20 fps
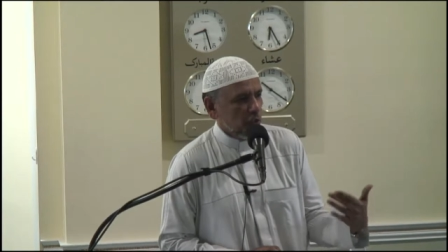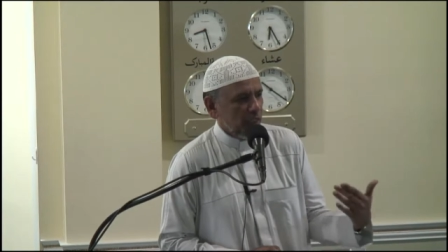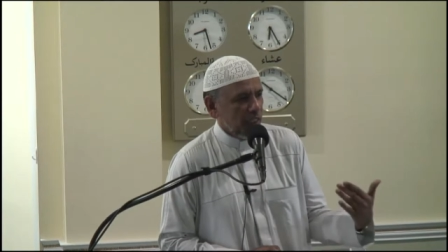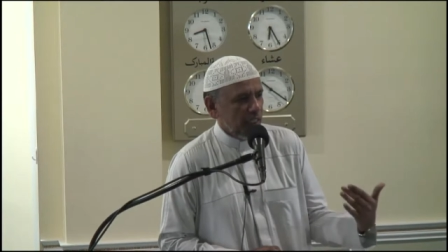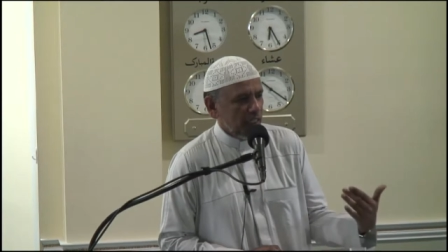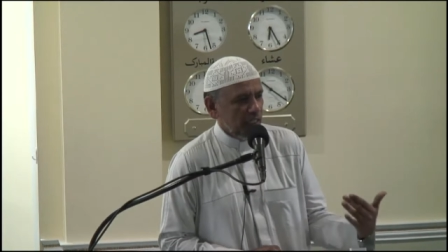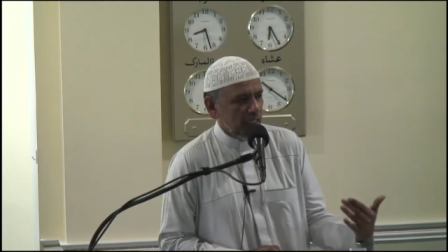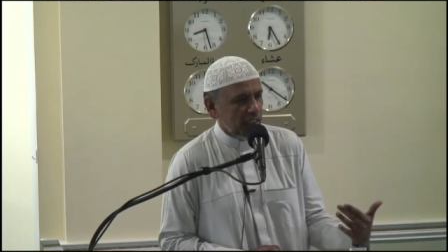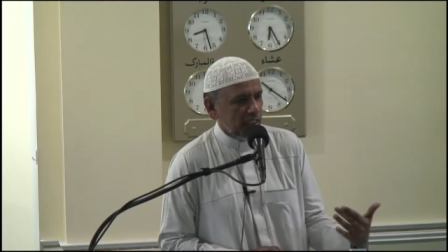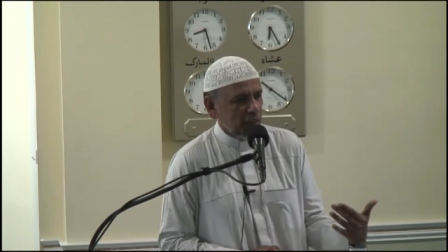
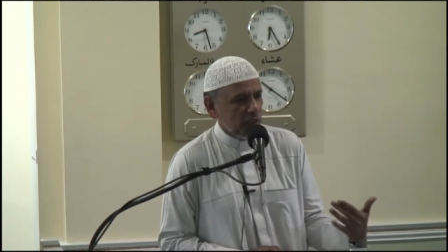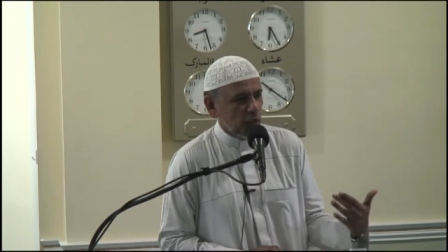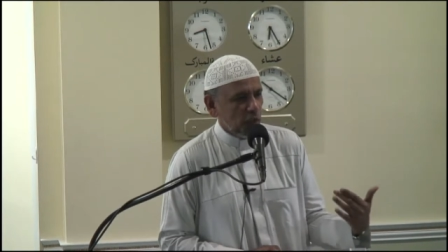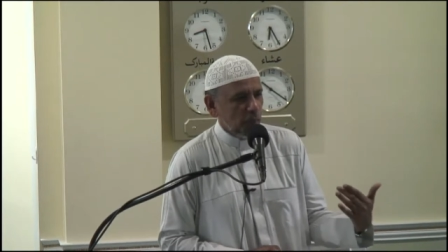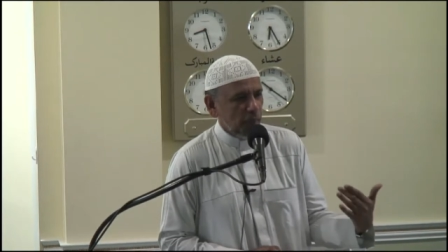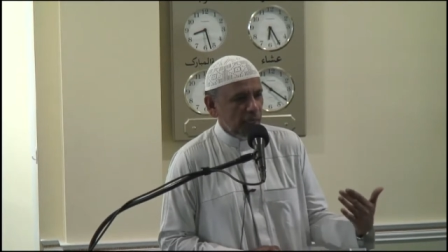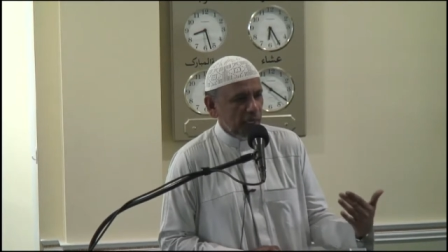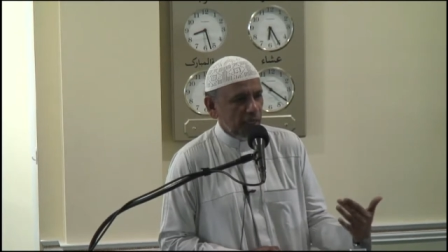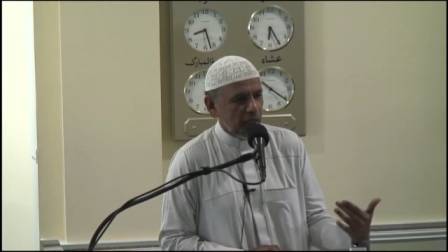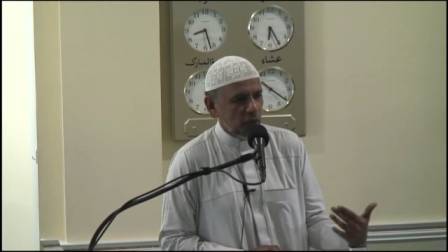we need to
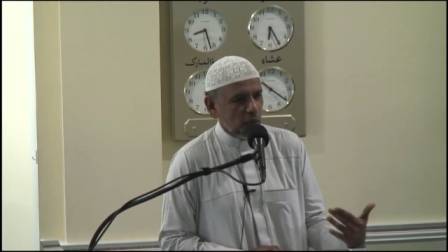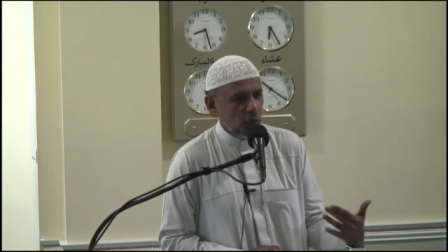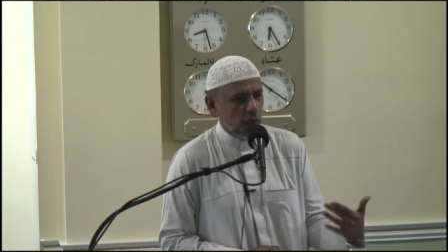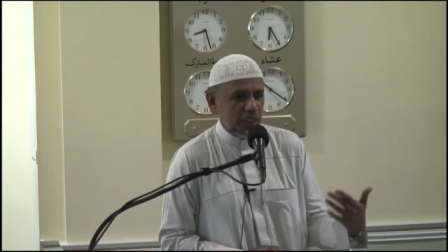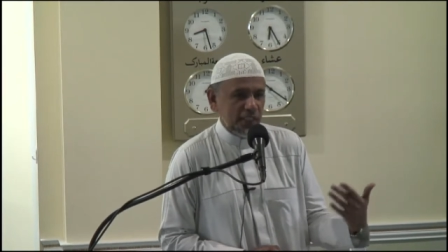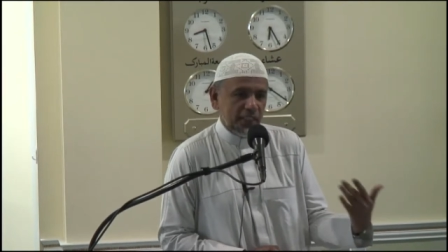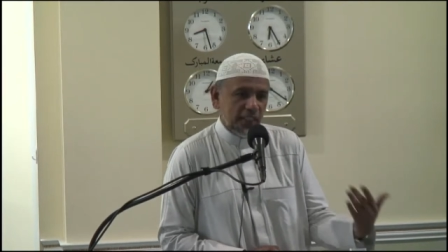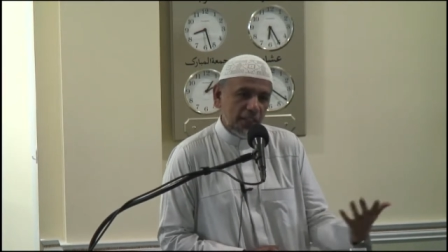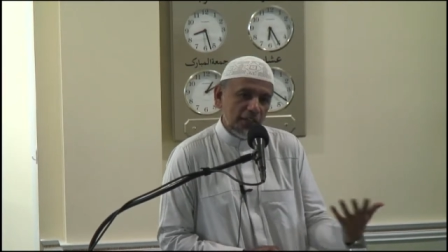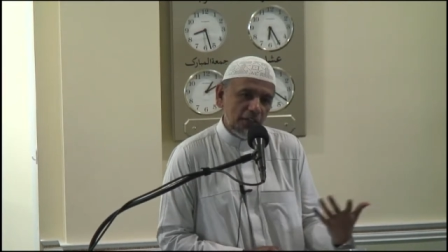make
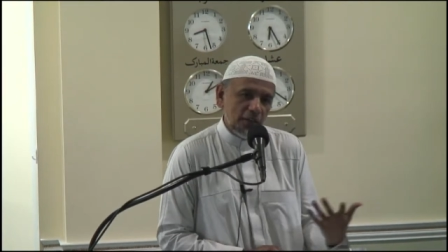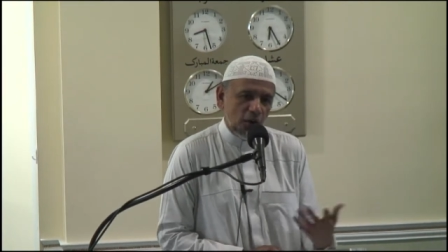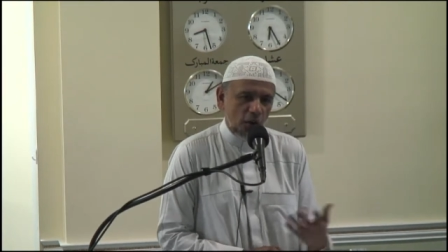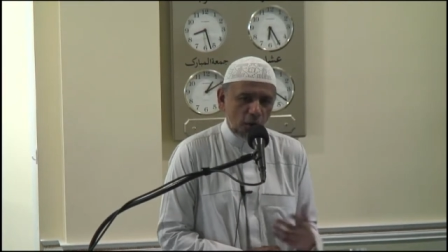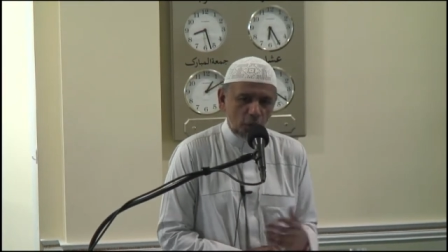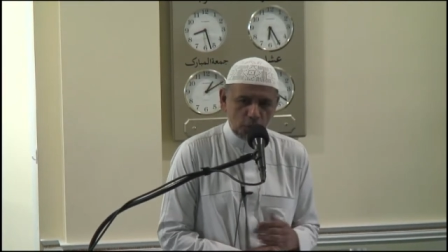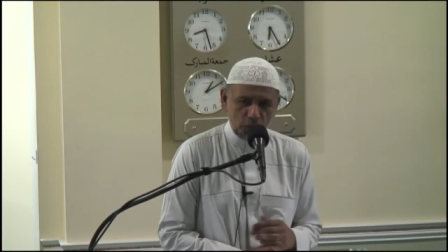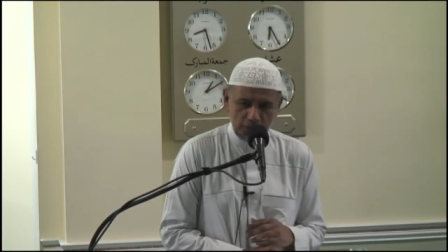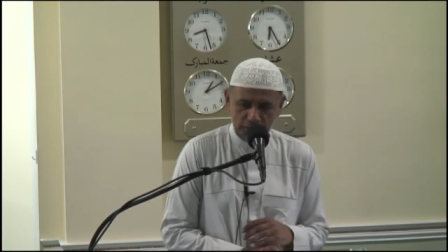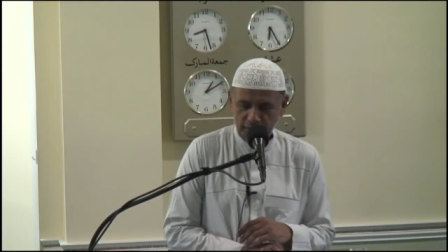within
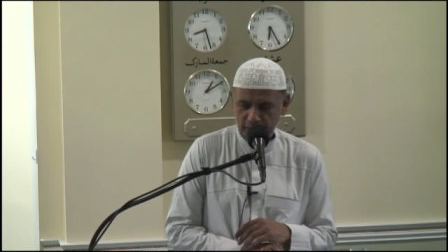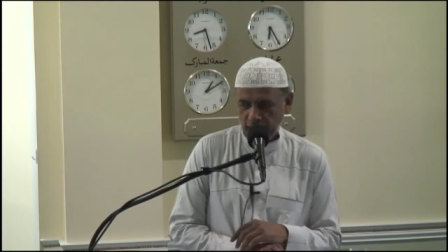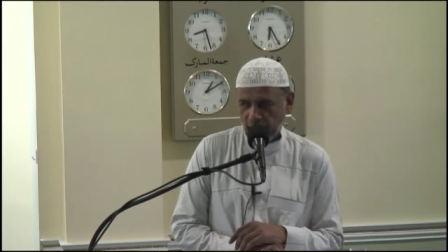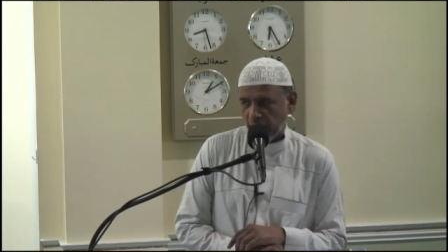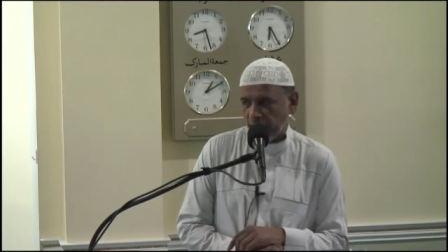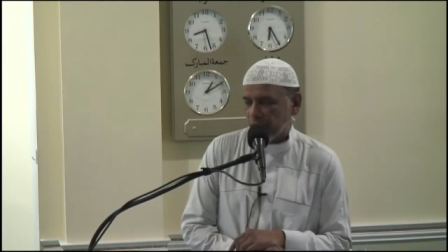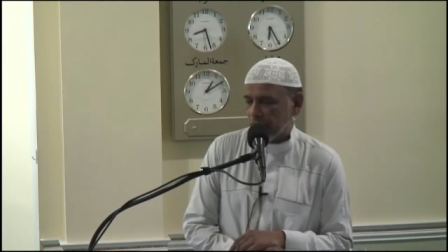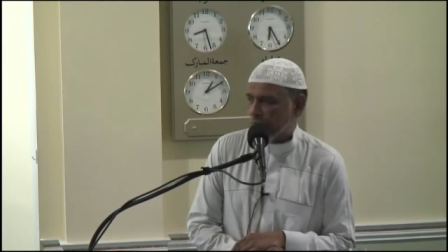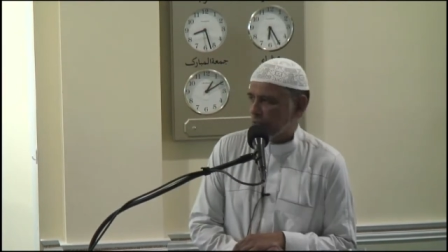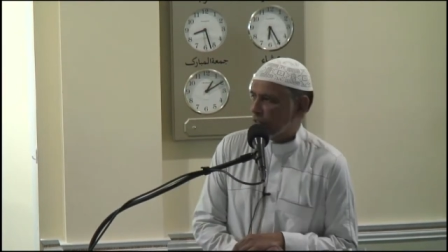
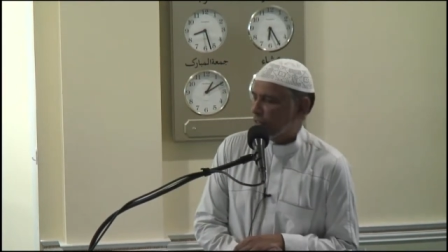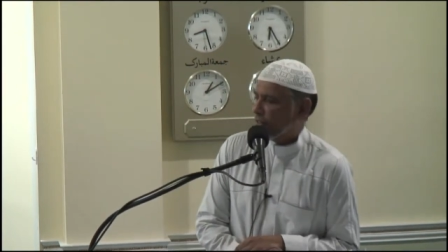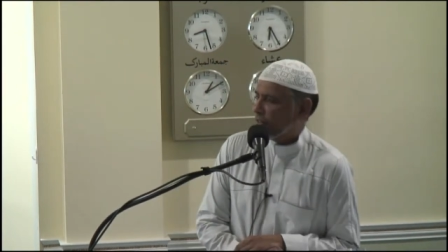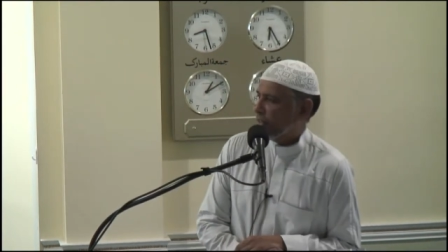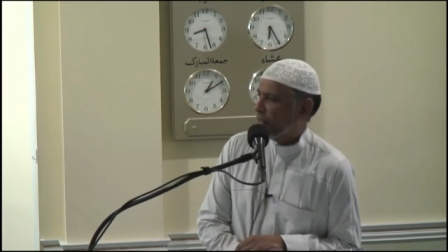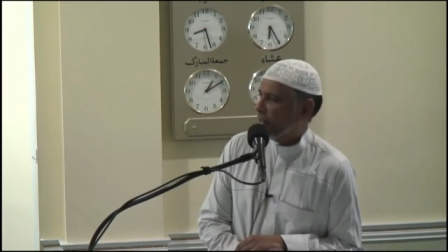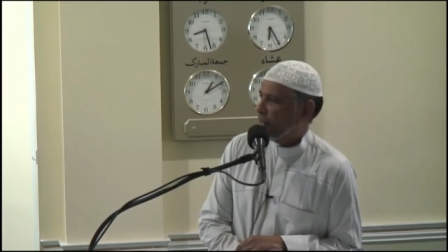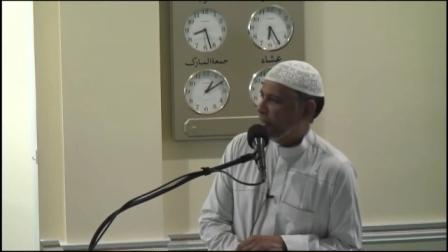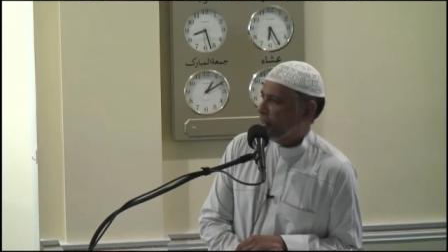ourselves.